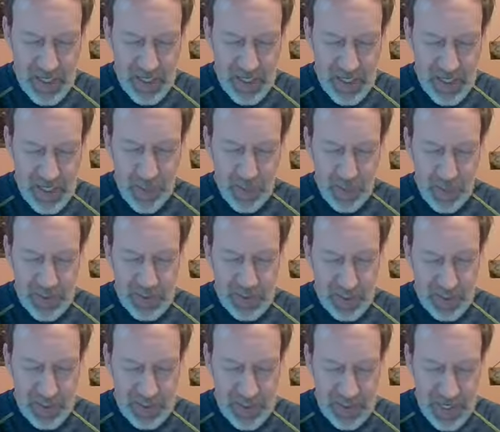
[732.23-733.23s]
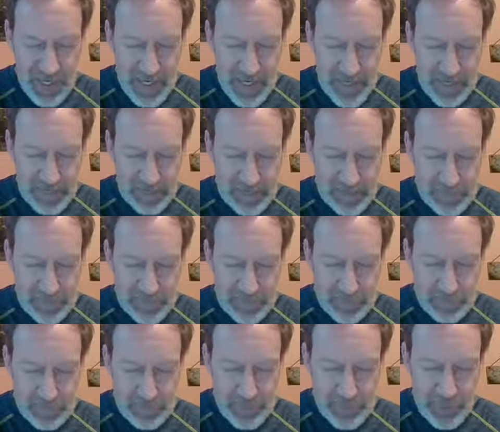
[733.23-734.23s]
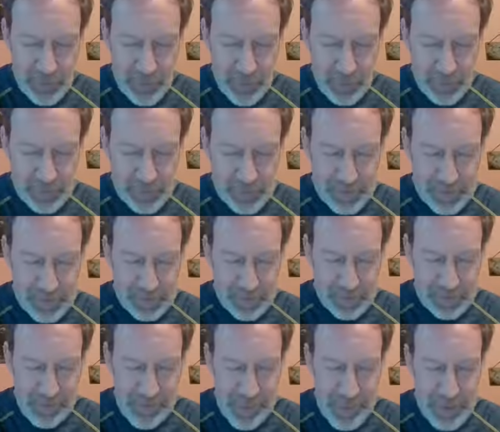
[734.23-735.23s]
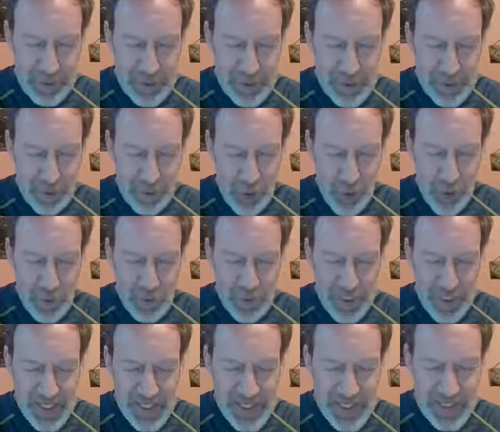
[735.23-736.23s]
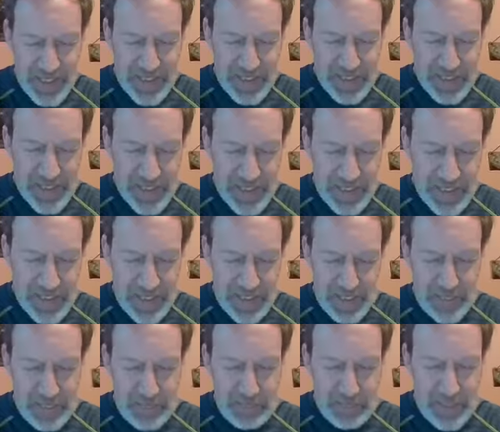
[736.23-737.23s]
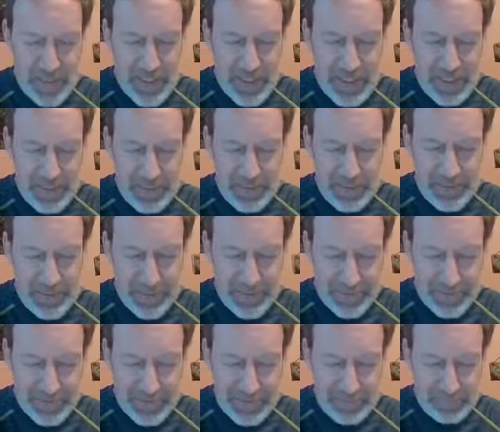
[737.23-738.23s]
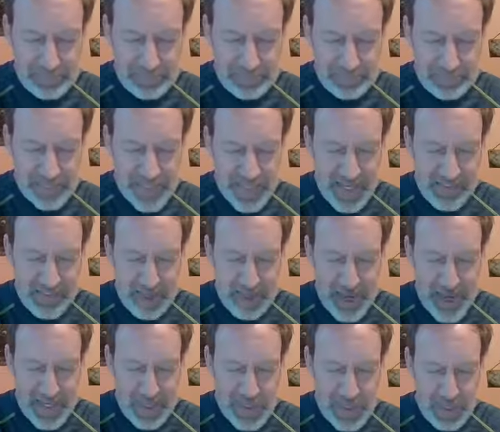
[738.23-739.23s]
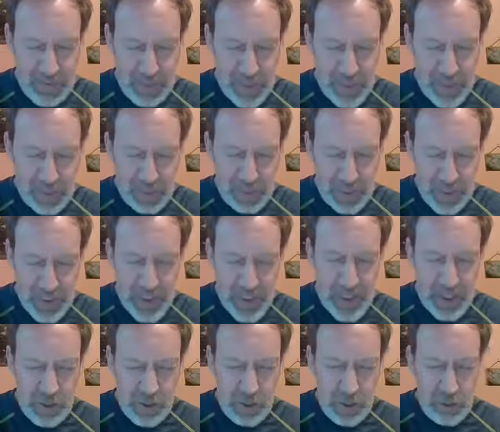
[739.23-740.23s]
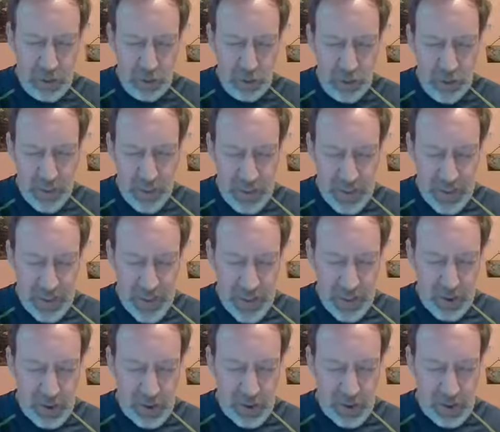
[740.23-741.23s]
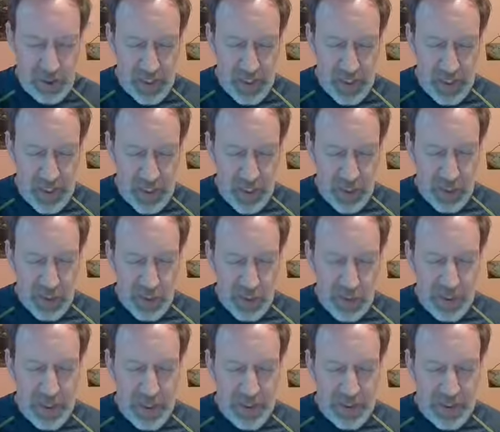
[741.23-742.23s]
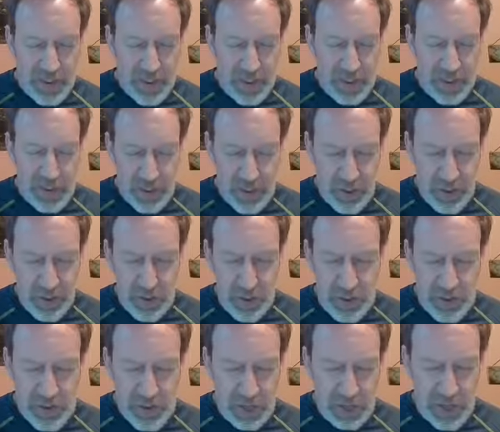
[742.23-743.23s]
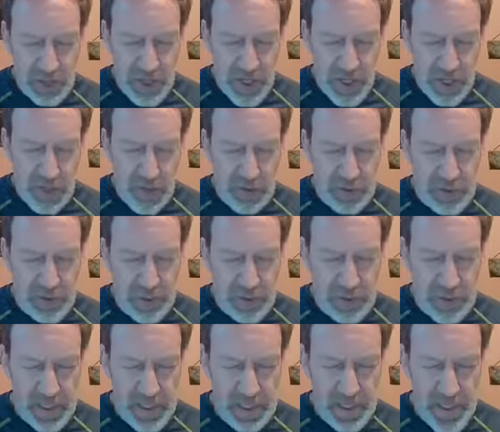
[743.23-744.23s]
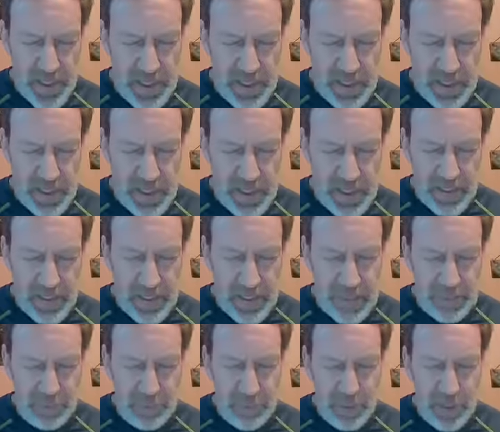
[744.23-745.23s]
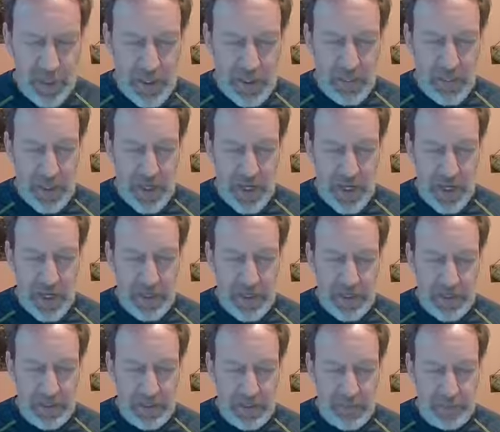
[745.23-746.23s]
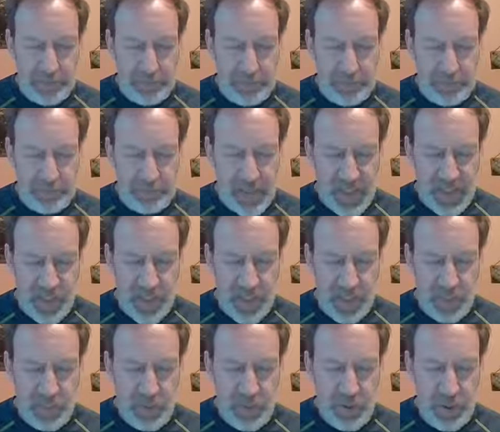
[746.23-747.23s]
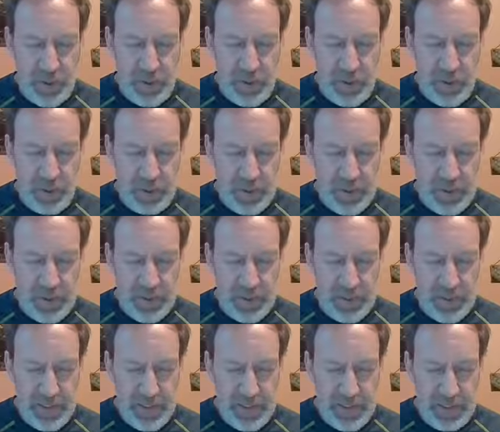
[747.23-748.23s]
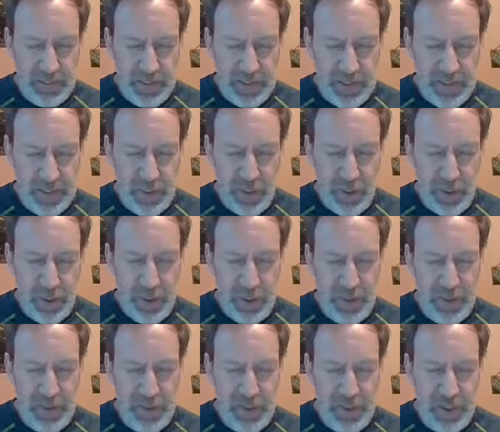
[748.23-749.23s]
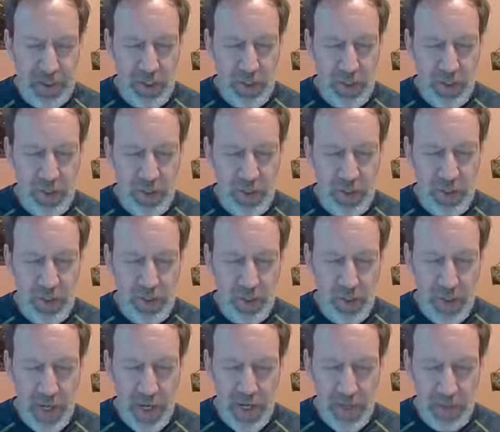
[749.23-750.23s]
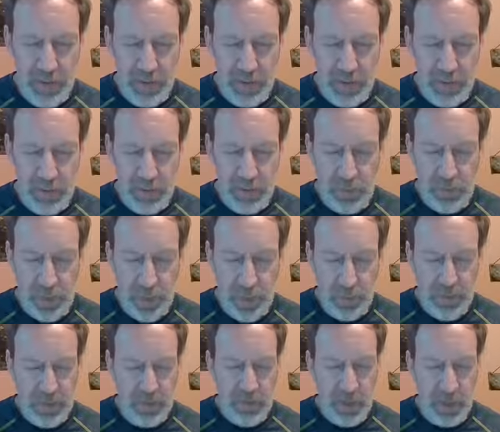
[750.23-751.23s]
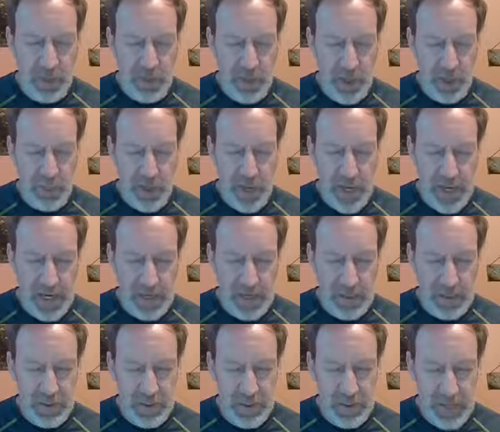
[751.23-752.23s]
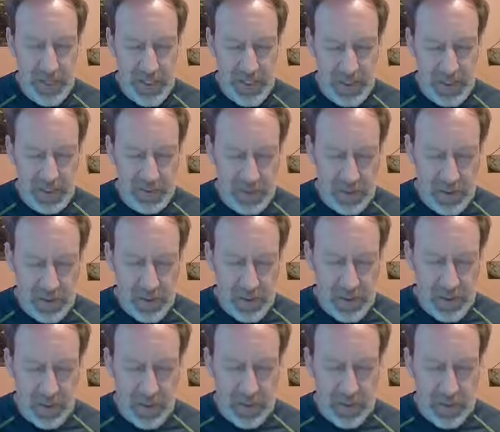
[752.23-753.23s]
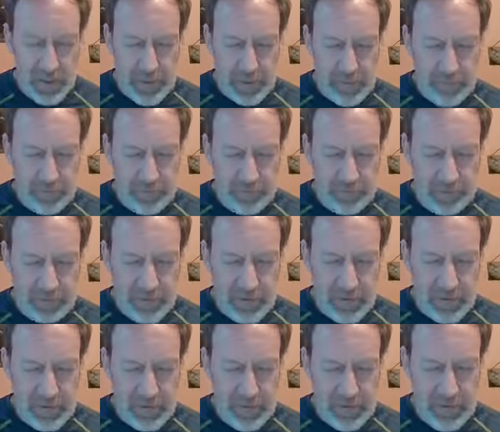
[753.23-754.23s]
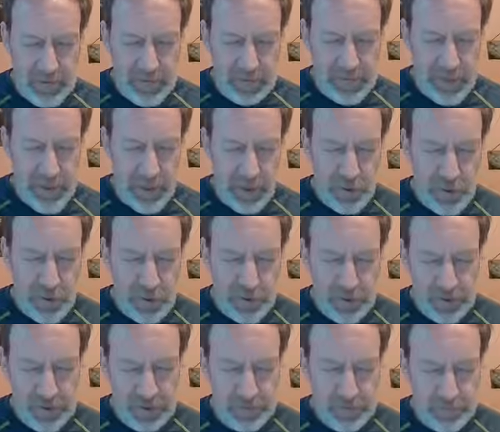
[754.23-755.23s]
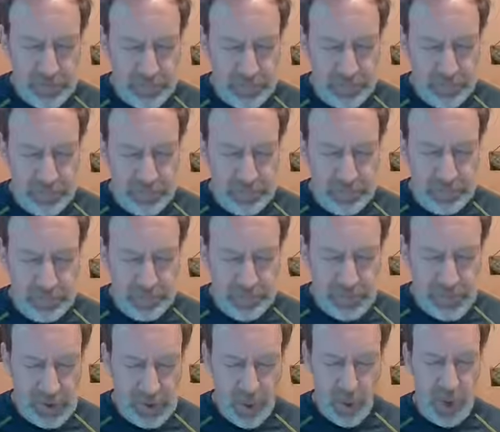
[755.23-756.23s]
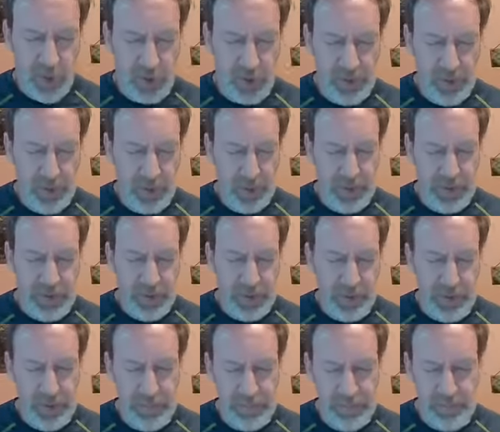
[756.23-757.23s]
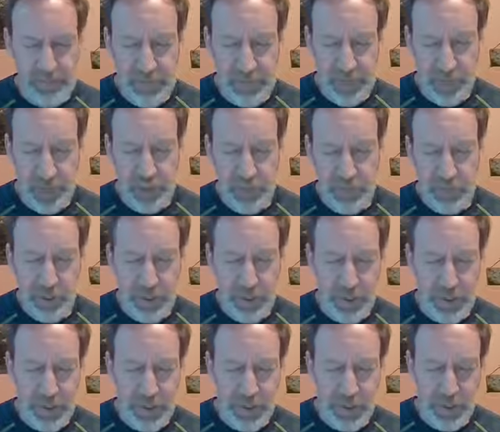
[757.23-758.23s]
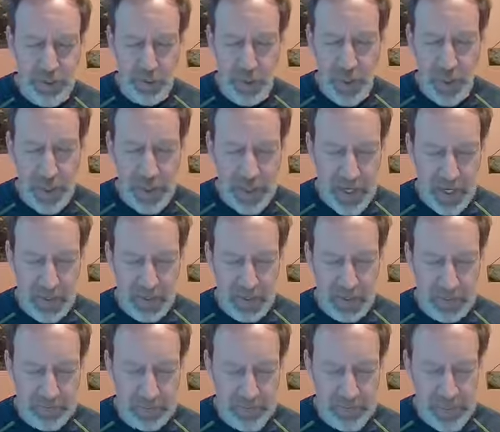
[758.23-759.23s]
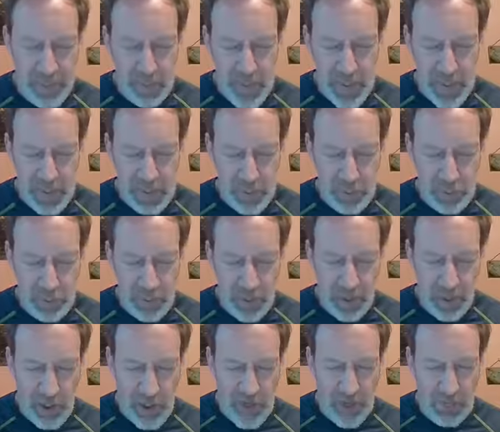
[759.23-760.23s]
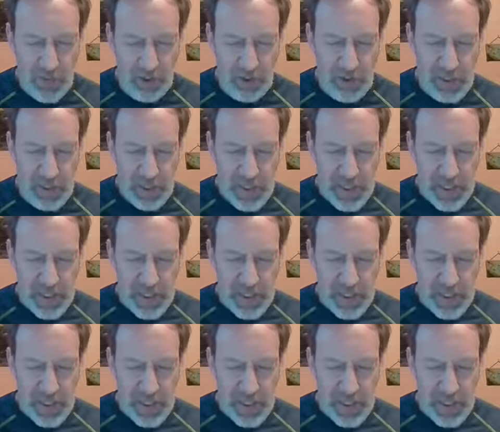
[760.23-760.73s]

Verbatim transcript: So help us this day. Um, help uh, parents at home with kids that uh, they can um, have their activities for teachers who are teaching students and the students themselves, that they may have learning beyond um, textbooks, but um, but can also continue in a way to help develop their minds that they can um, live out um, the call to to serve you and to serve one another as best as we are able.